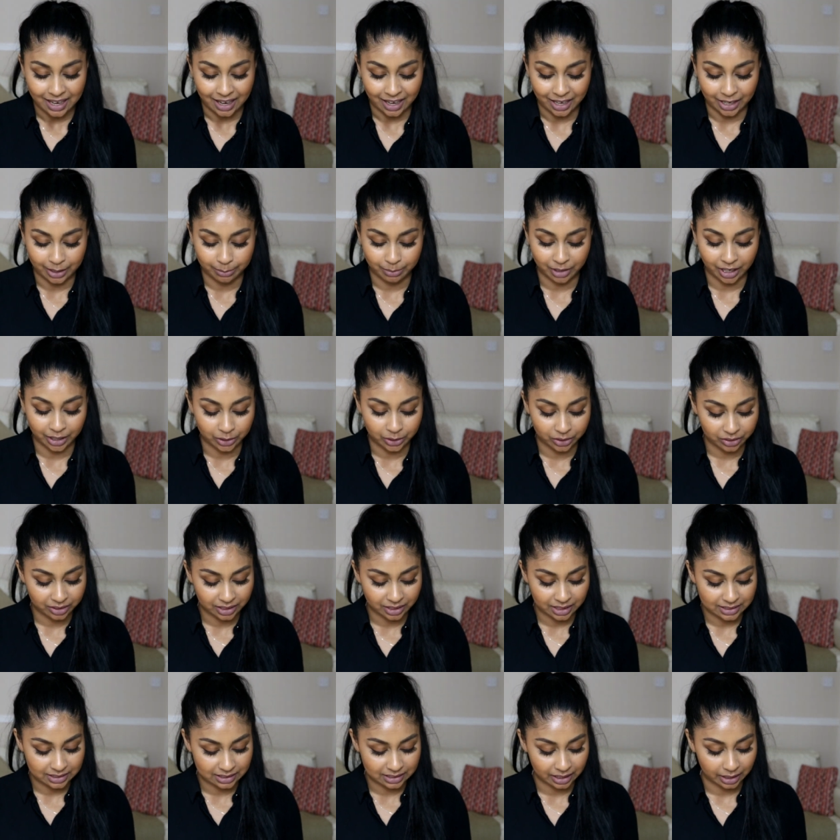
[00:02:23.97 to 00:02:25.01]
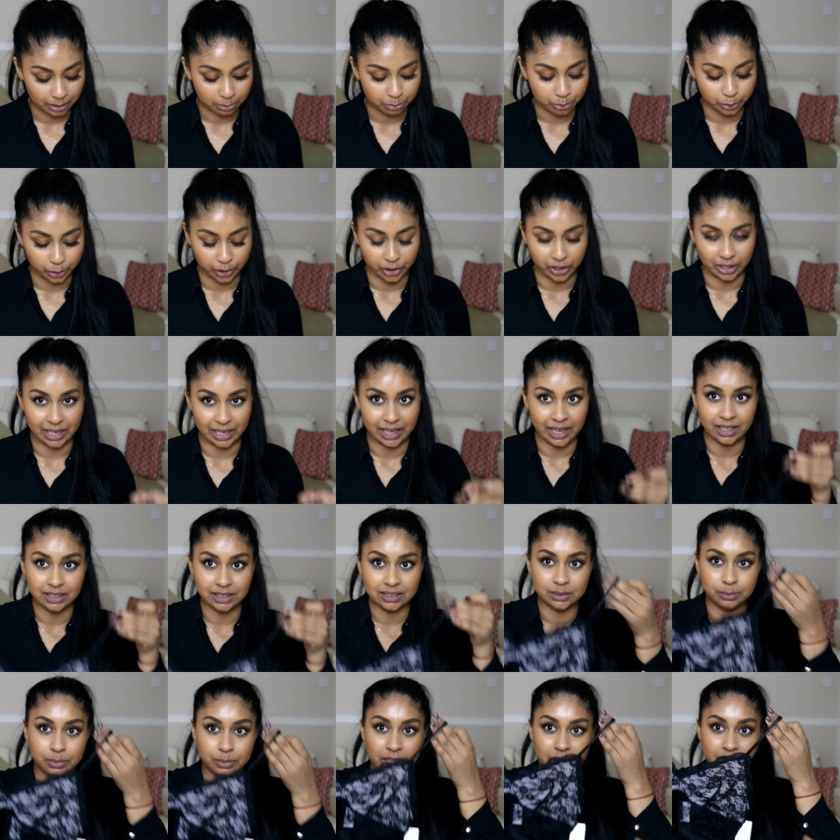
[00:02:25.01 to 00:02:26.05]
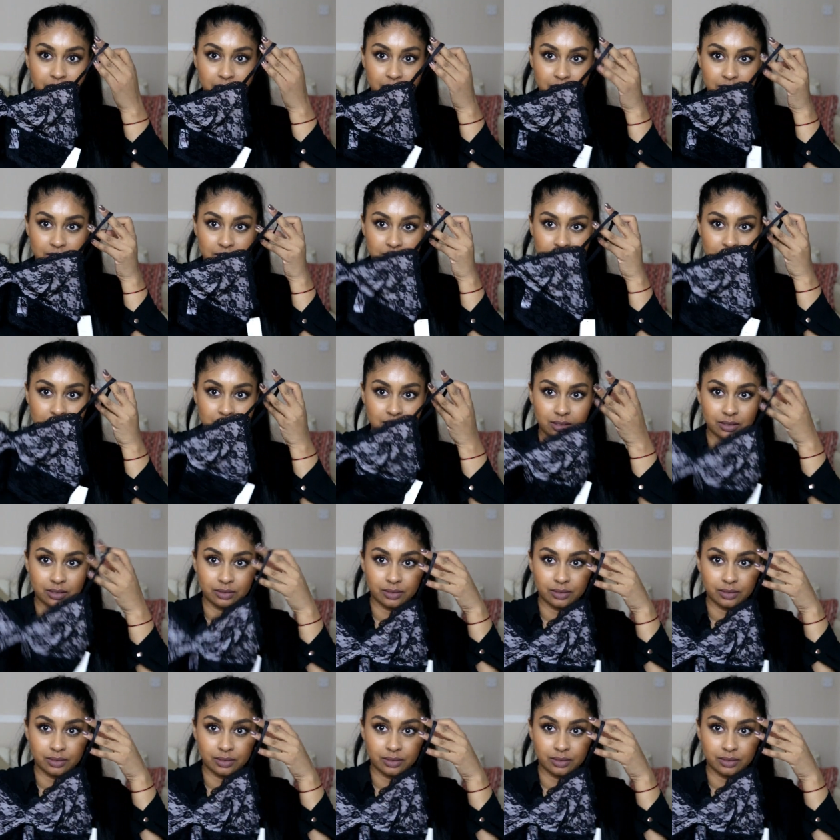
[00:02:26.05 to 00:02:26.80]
I got this like bralette because